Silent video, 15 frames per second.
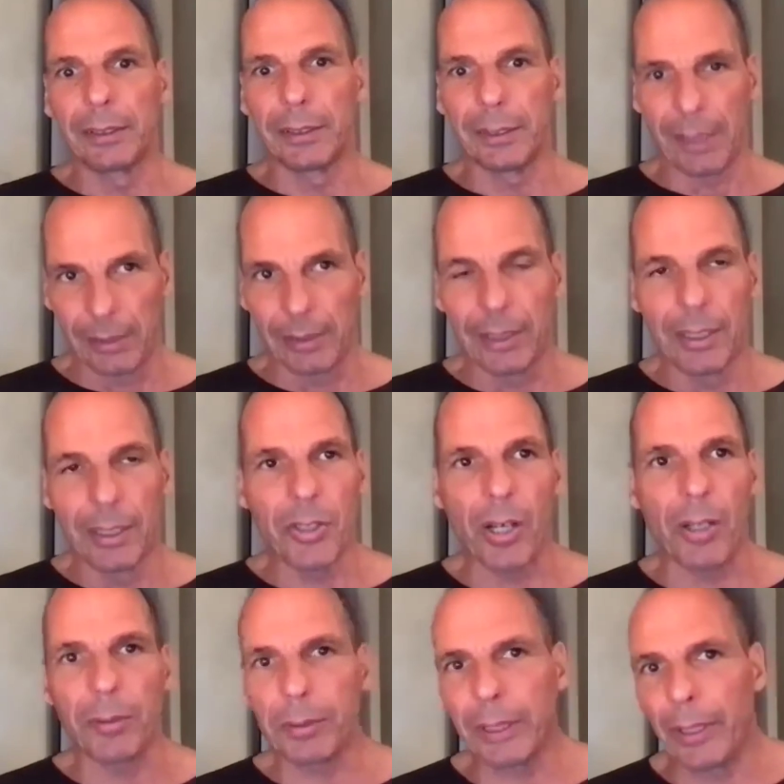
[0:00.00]
Yeah. So,
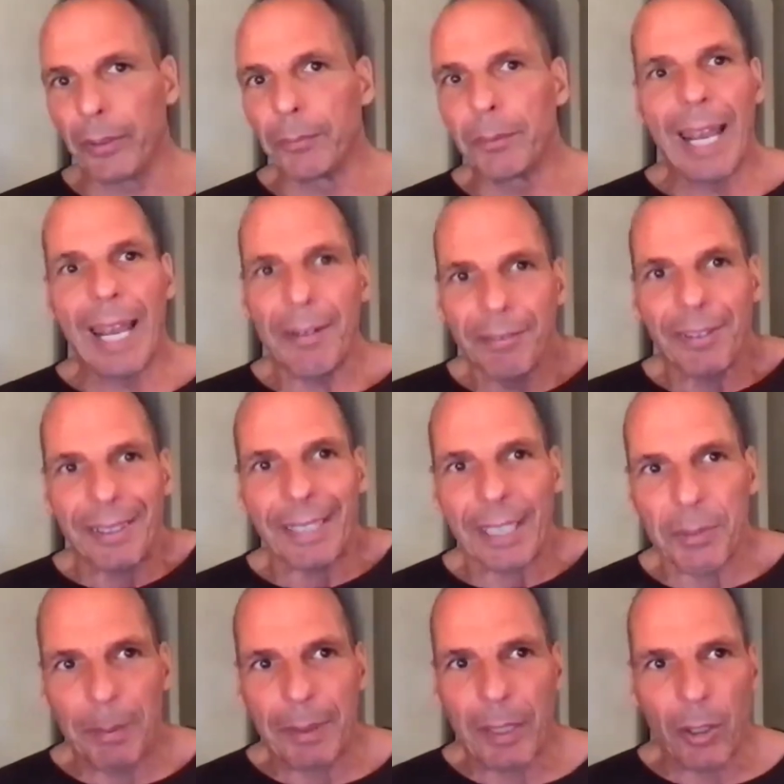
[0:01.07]
everything is
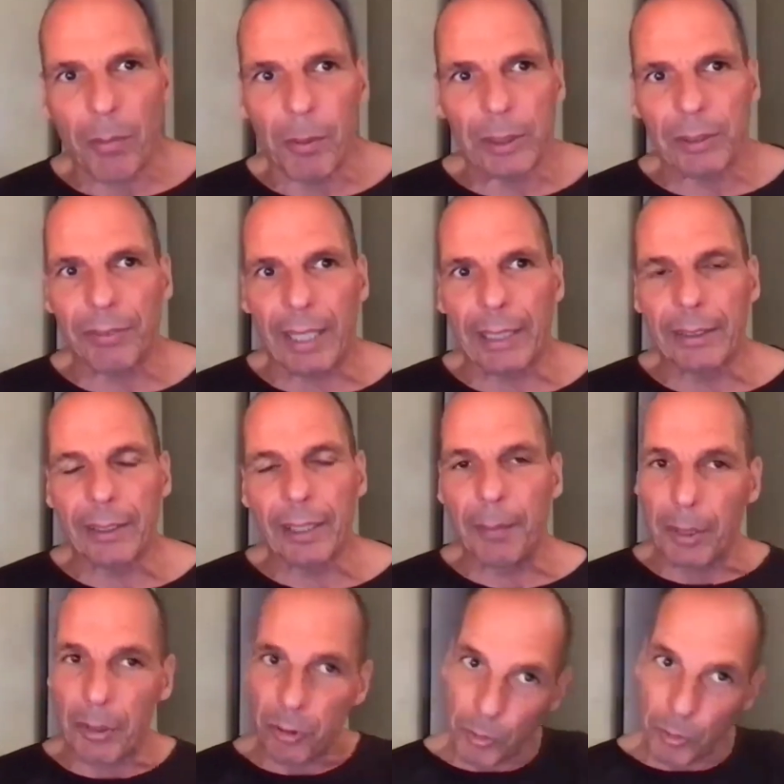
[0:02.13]
being commodified. I
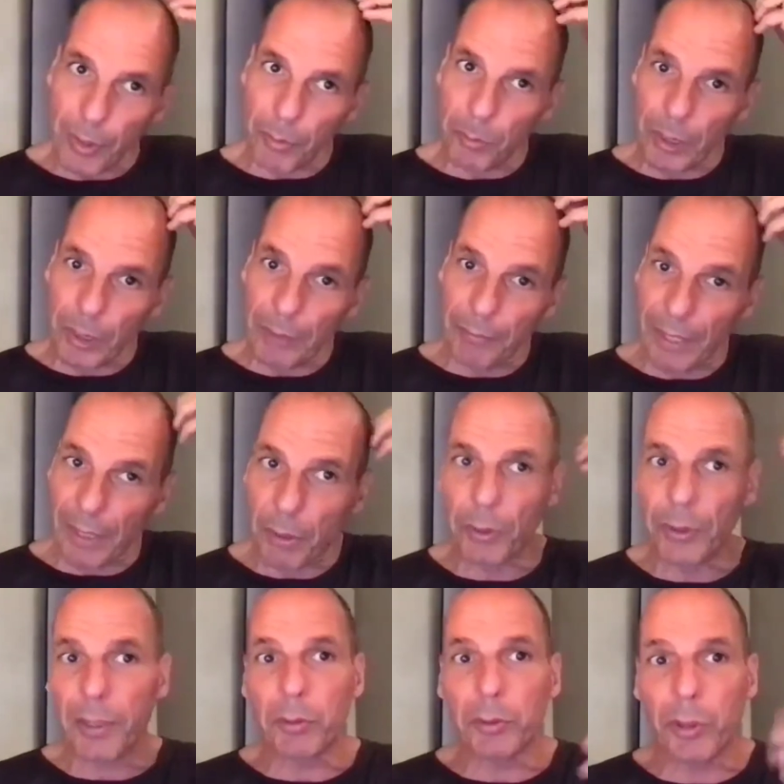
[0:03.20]
mean, soon, if they could
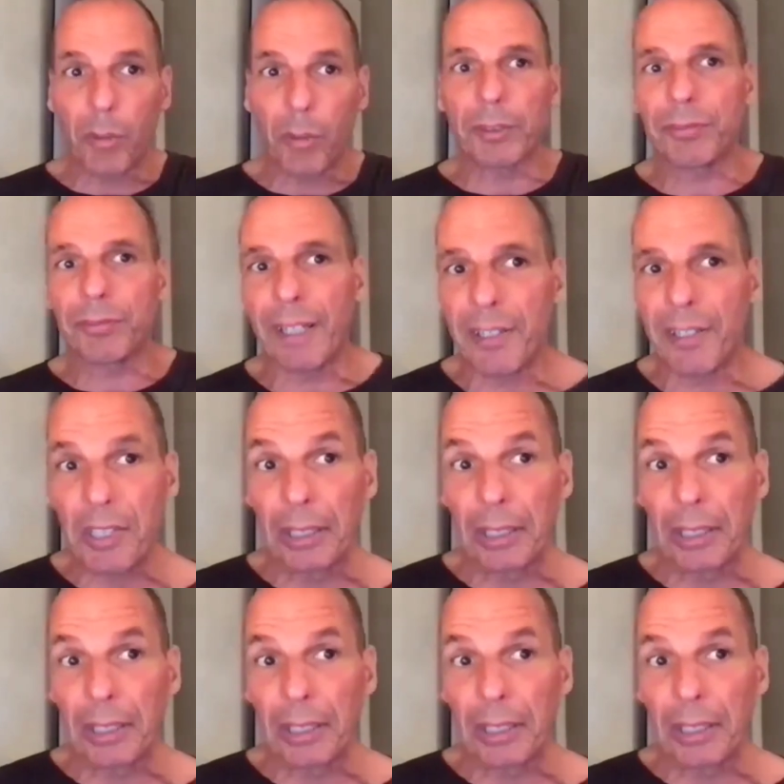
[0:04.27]
commodify the sun